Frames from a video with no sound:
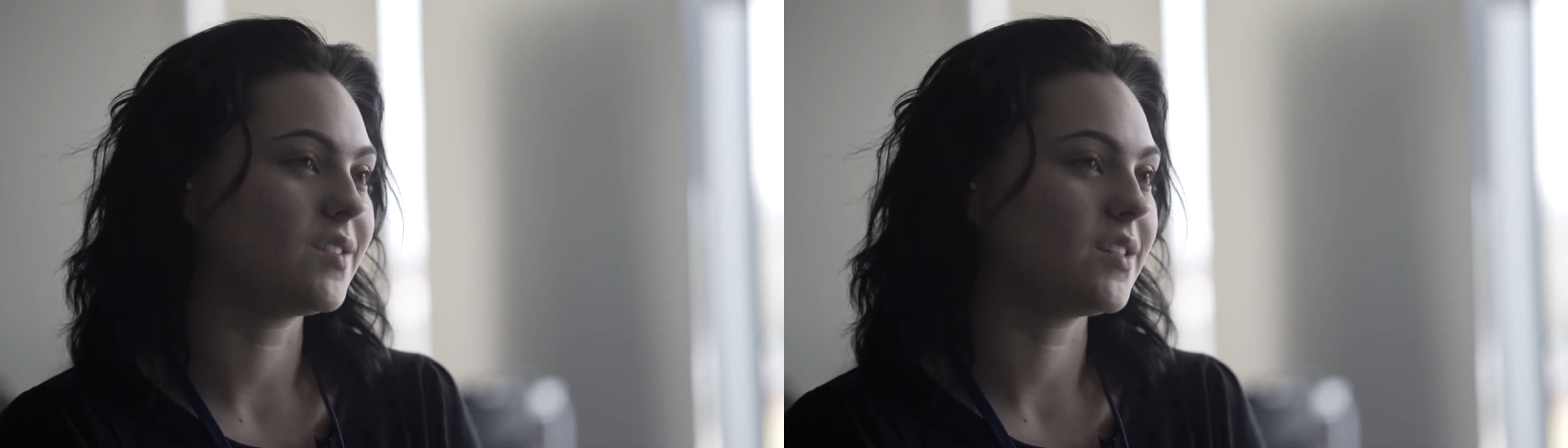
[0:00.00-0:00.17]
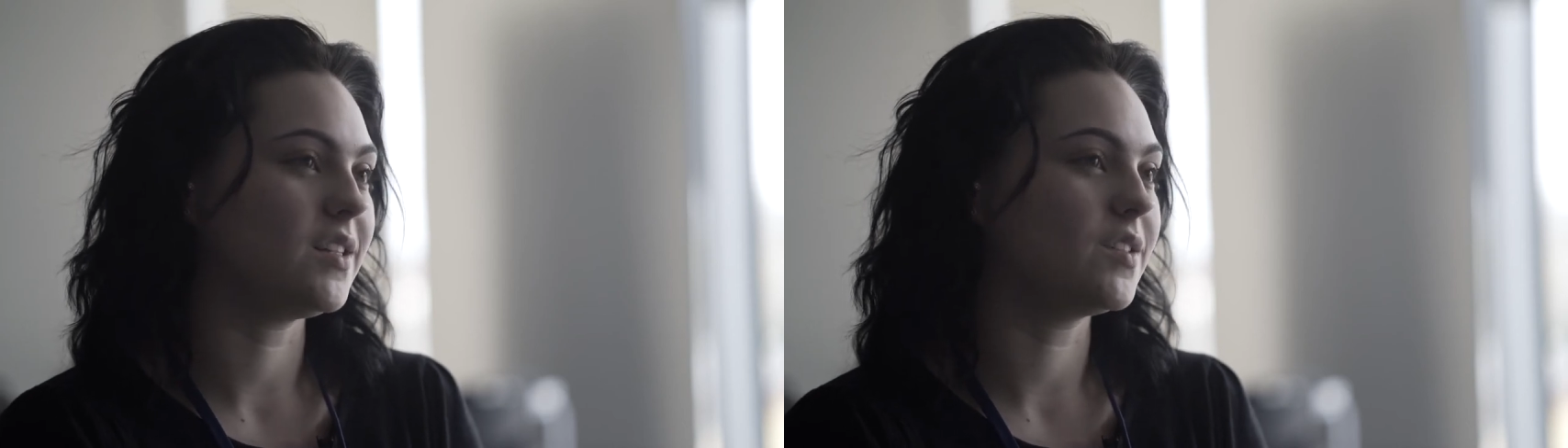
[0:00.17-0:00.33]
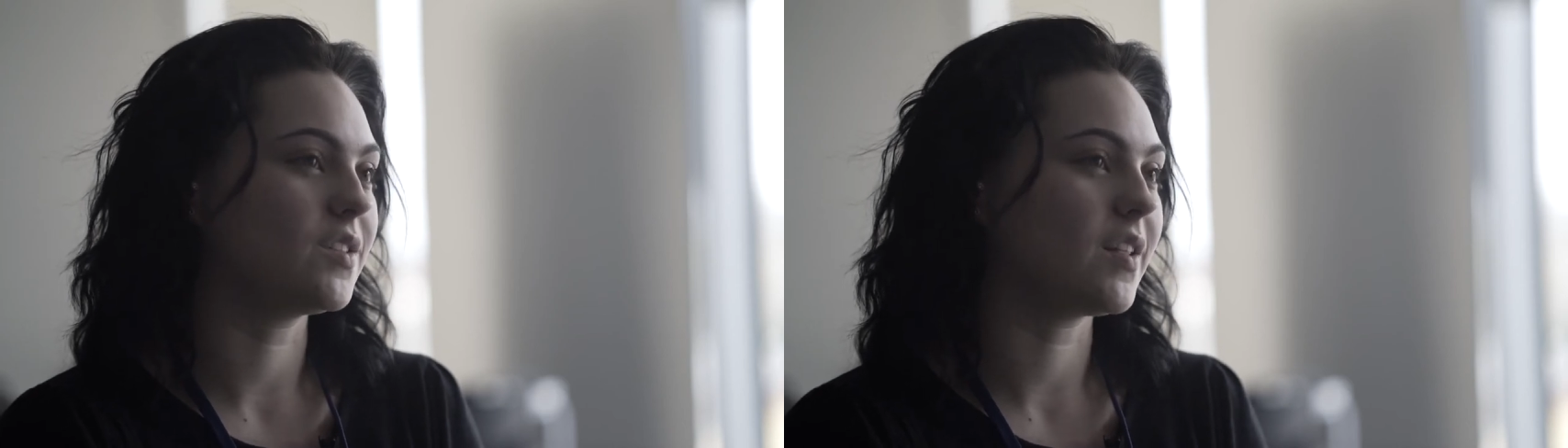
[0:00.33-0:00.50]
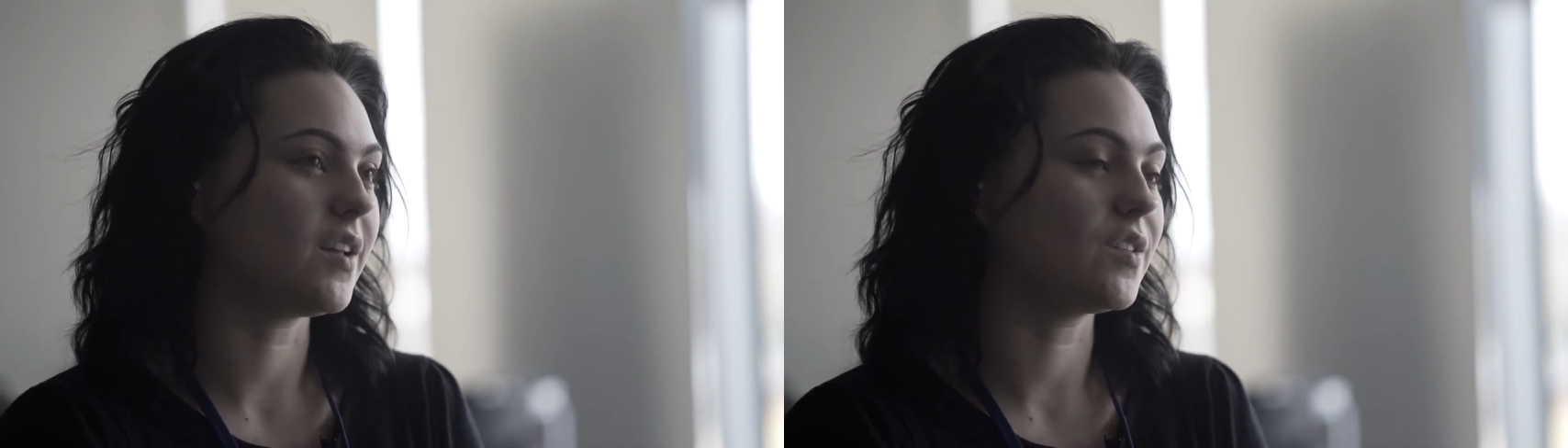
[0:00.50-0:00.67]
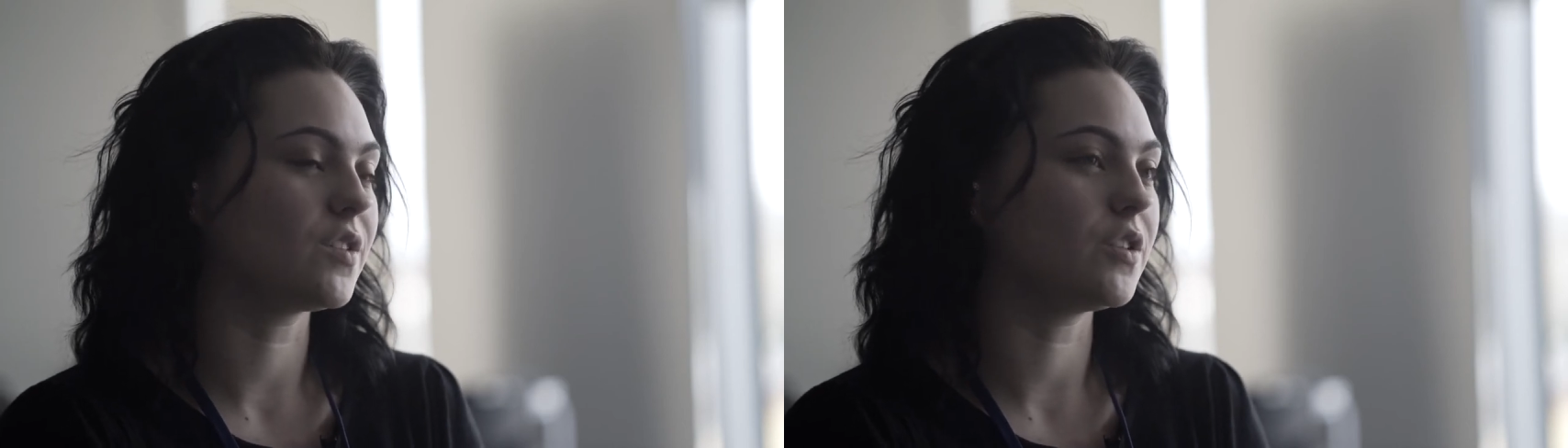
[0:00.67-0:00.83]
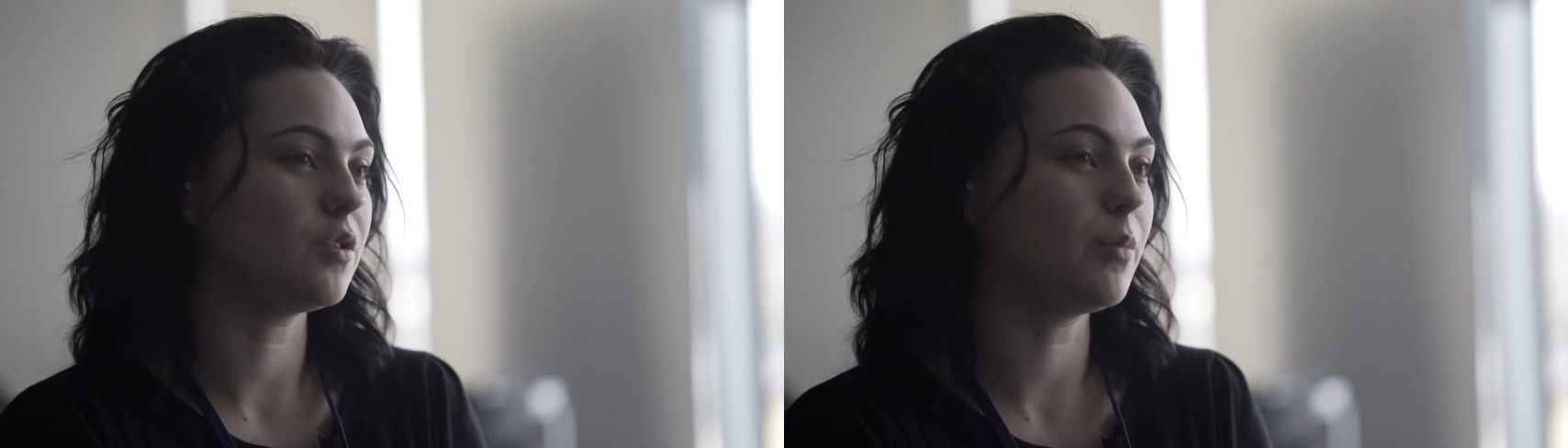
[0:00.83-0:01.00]
scenes
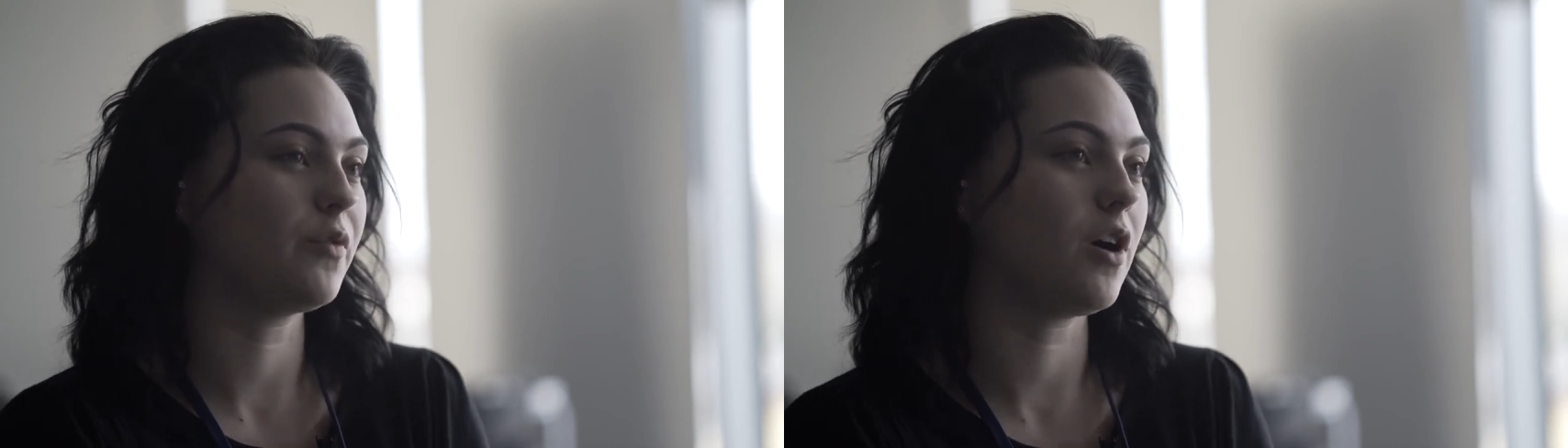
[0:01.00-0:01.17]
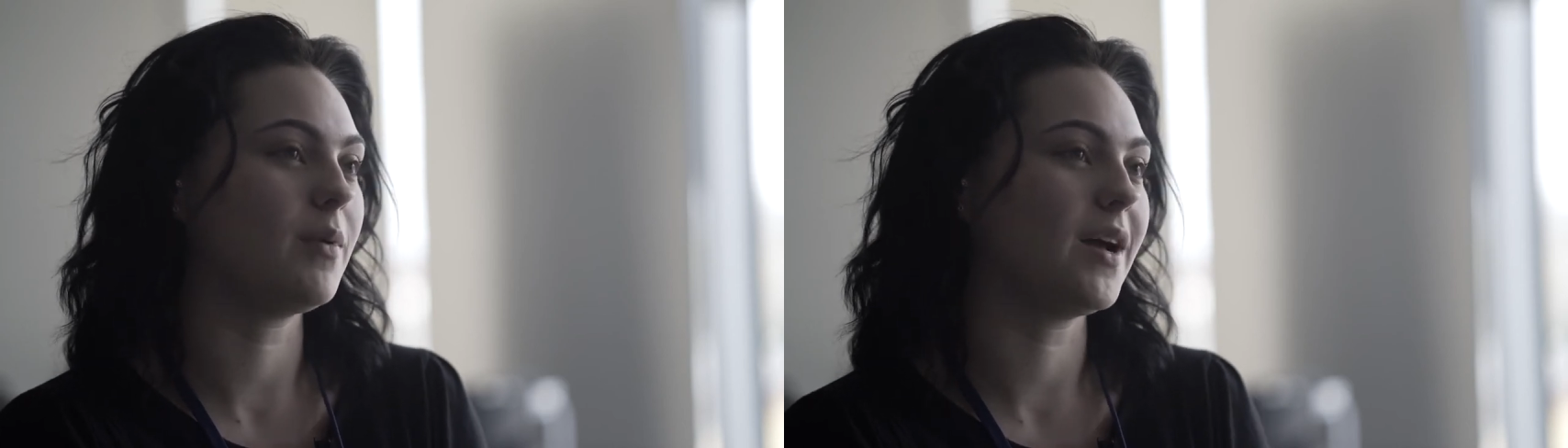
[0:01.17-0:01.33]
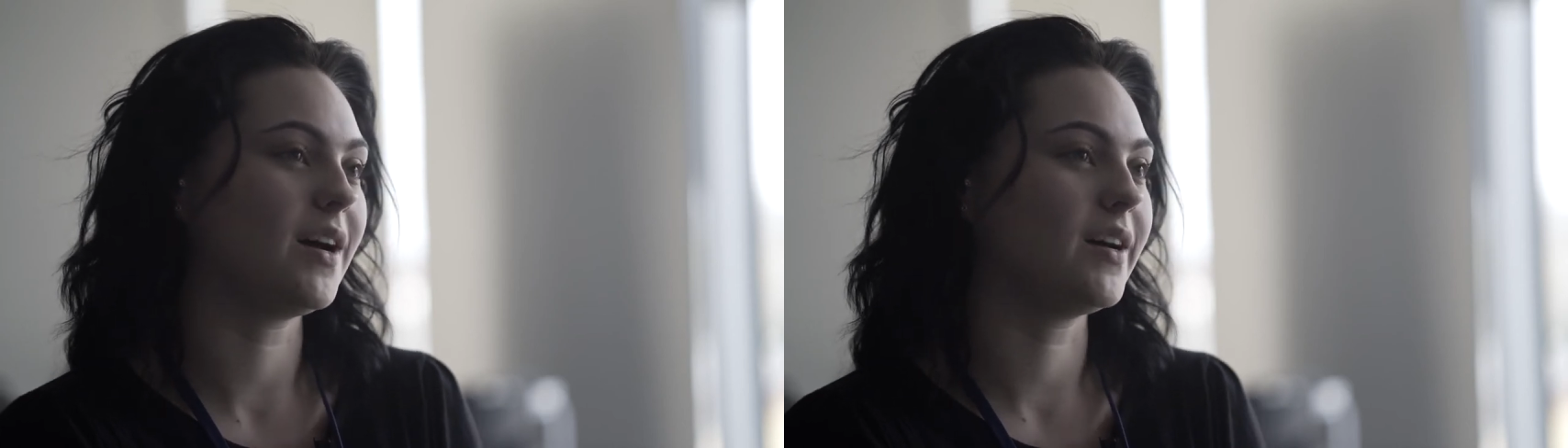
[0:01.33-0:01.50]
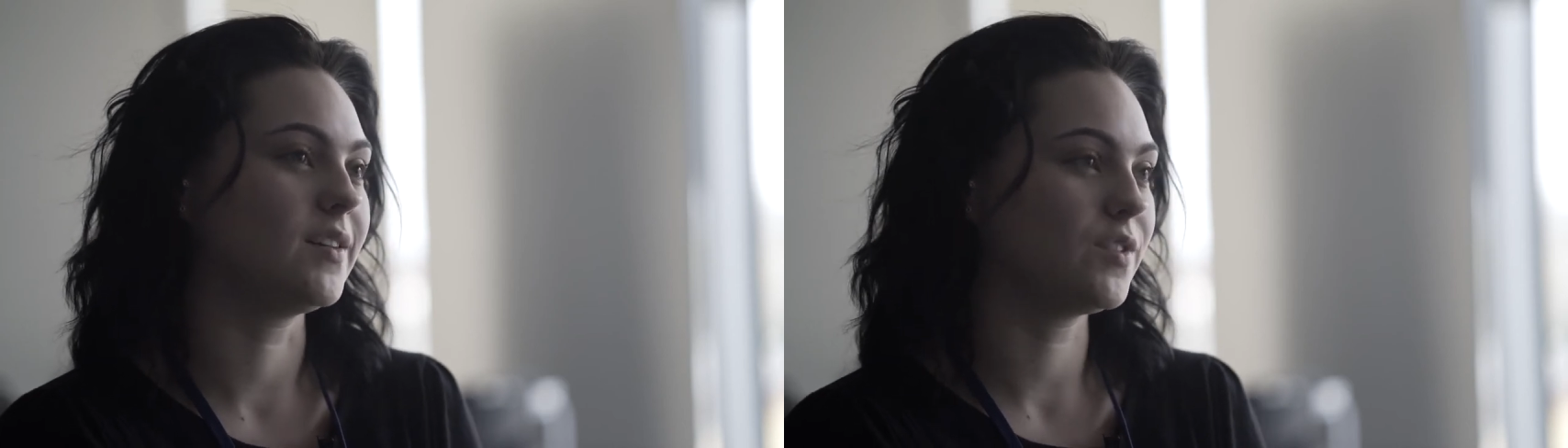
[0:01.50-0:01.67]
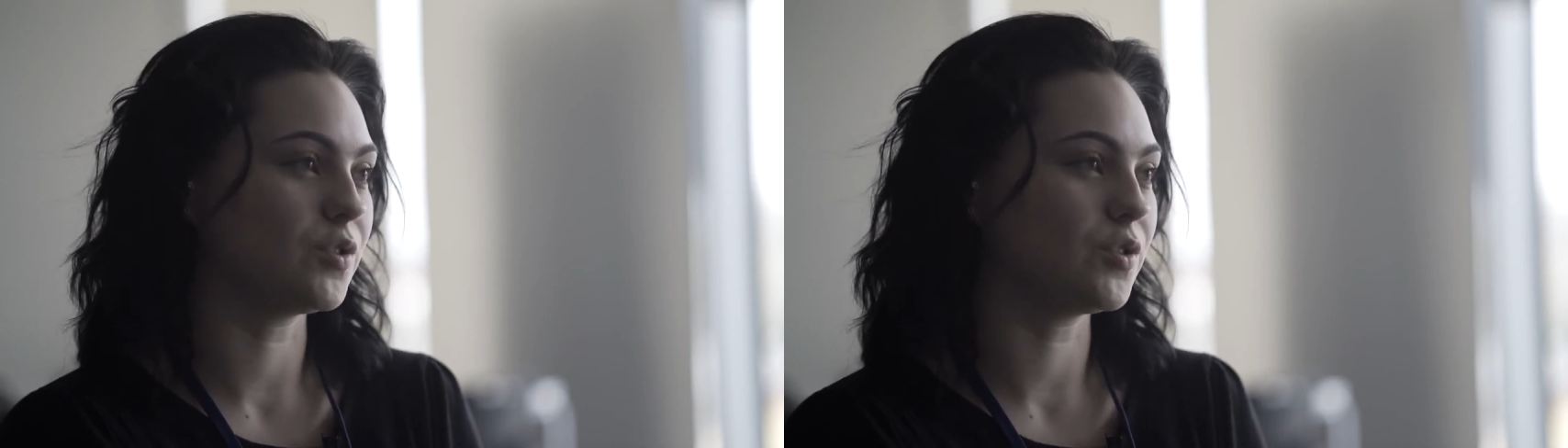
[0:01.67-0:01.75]
things to do with performing arts,